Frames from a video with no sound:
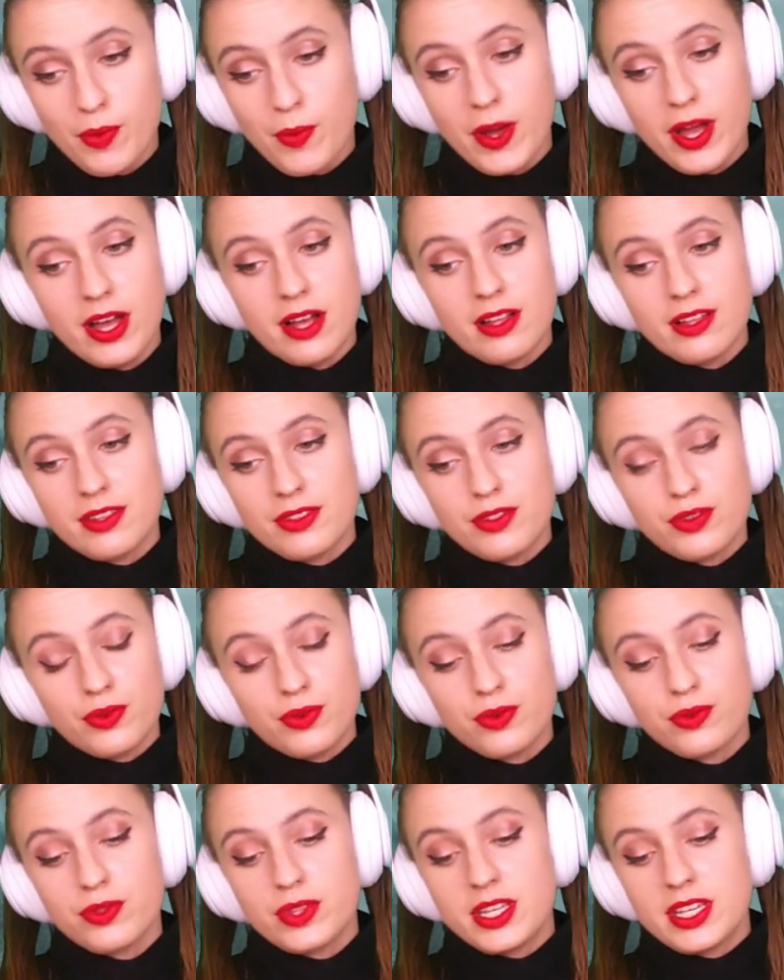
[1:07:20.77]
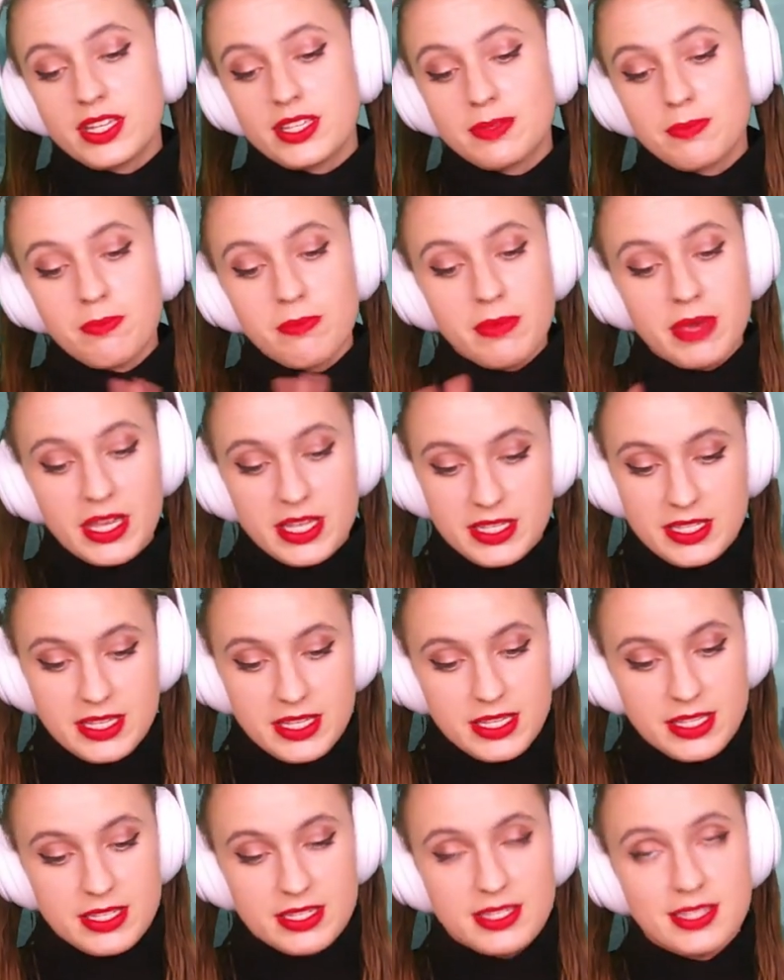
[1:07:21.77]
well through these
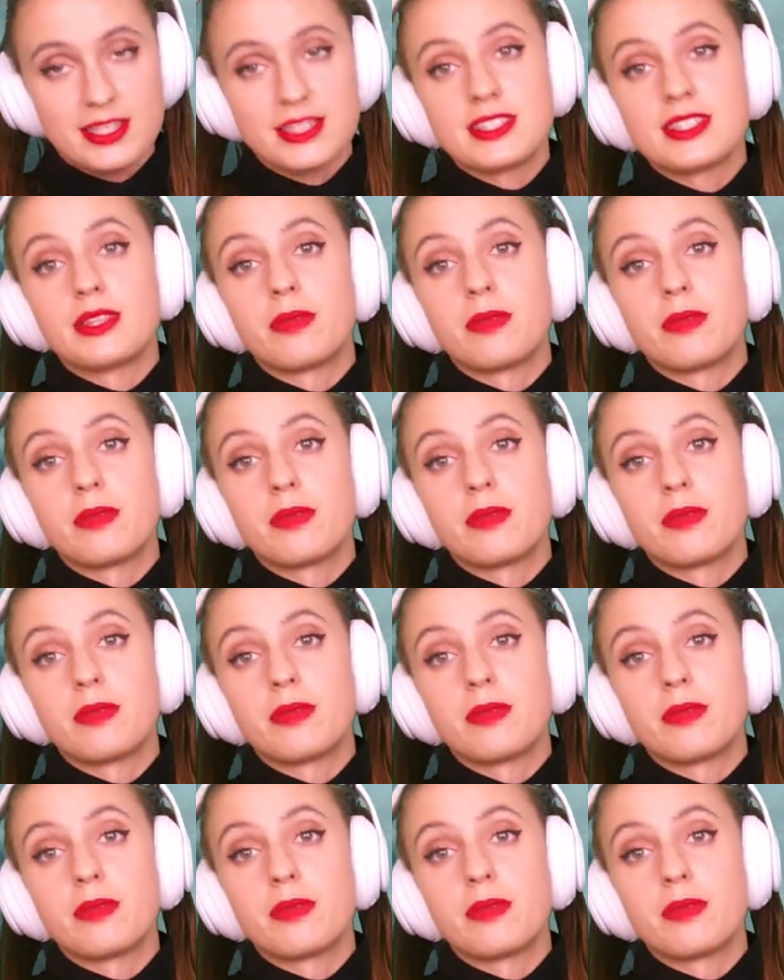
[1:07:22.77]
mixes is